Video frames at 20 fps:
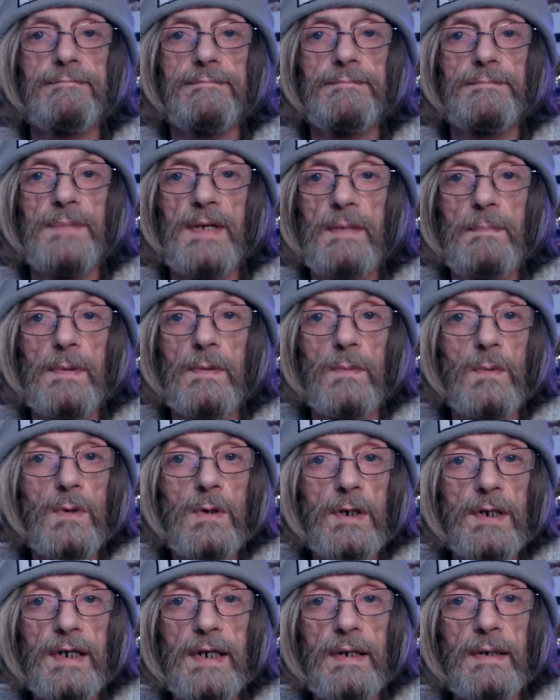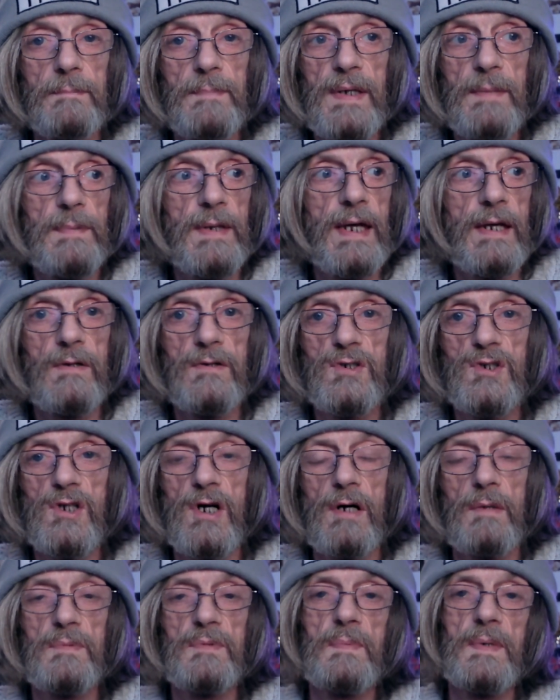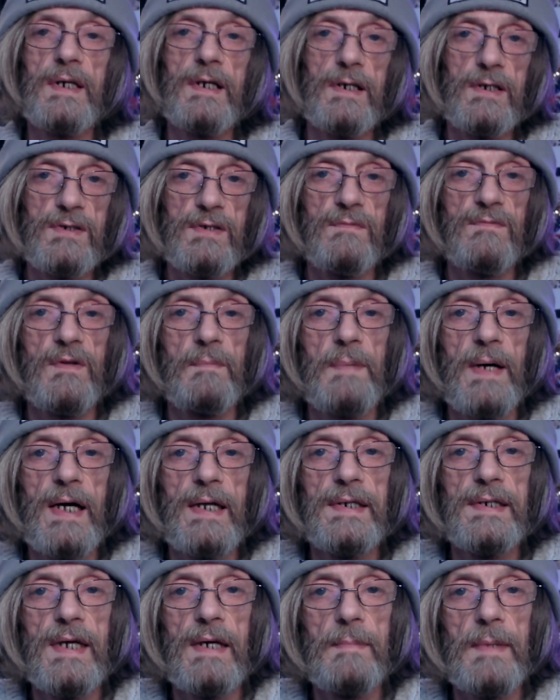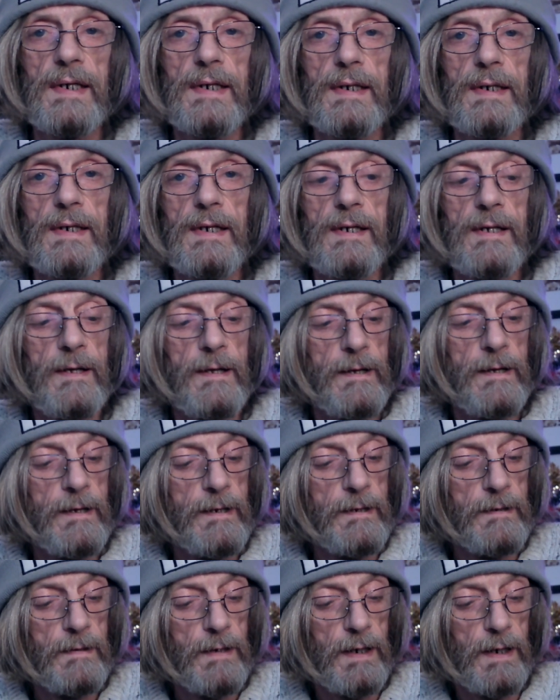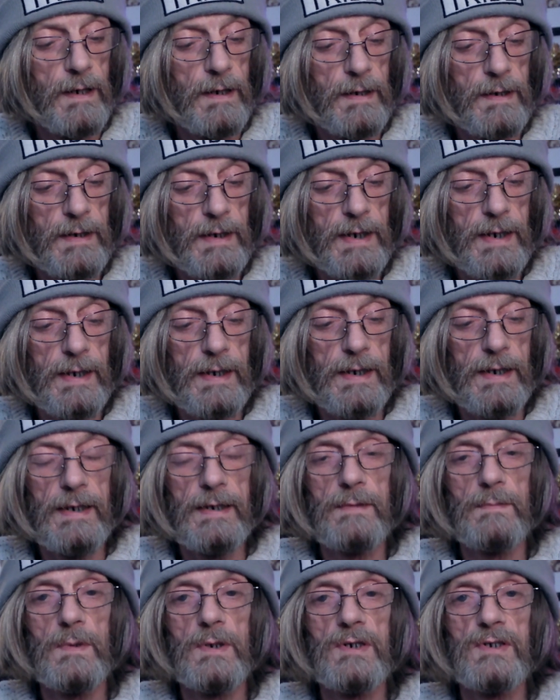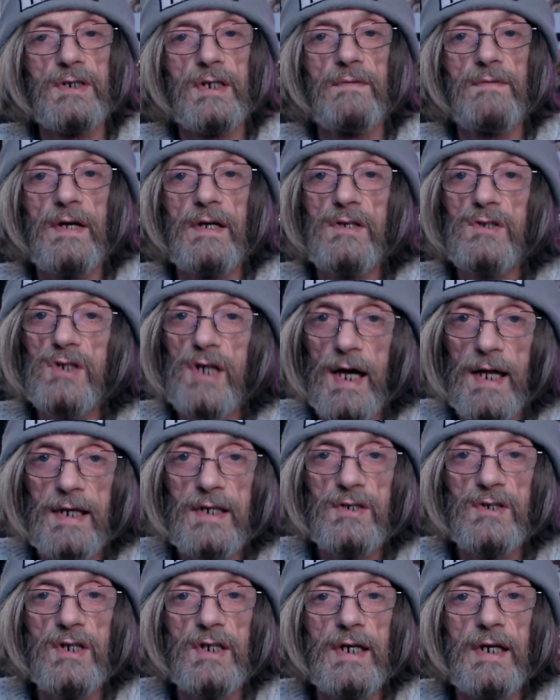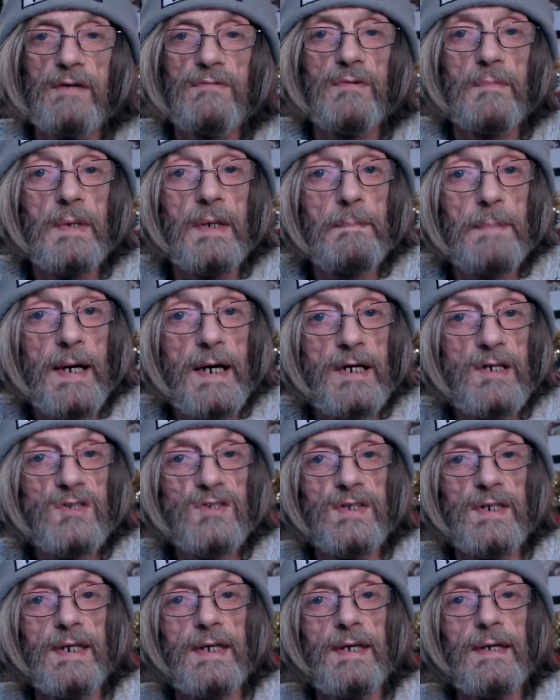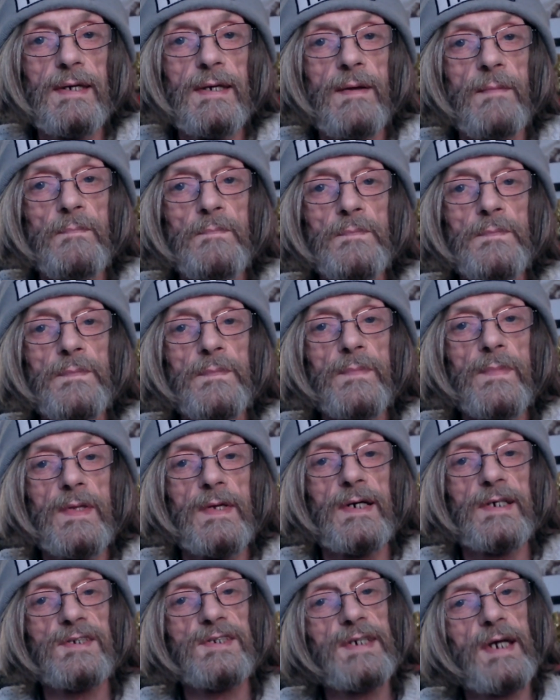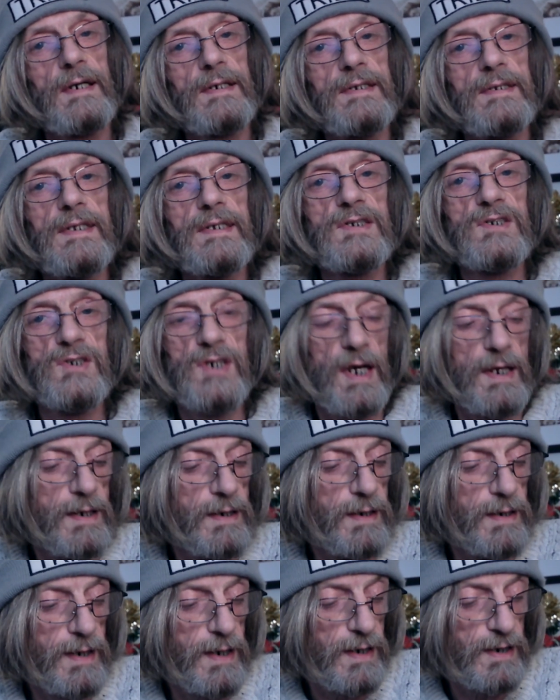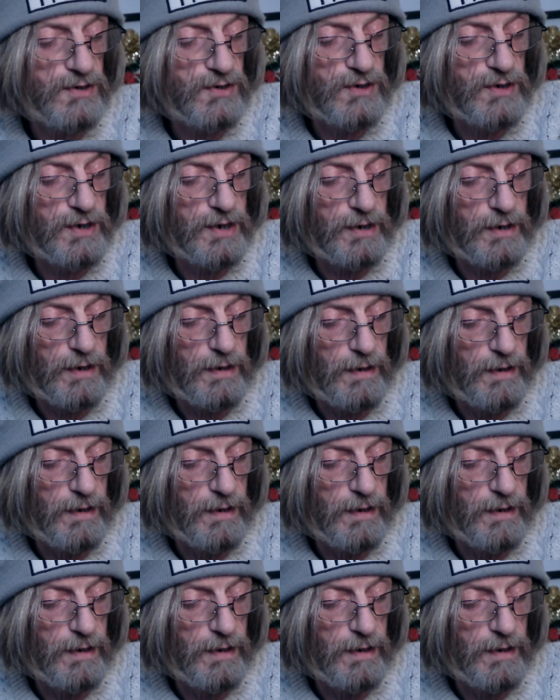people working and people out of jobs because of the pandemic. It was a very challenging year for me personally. I started this channel last year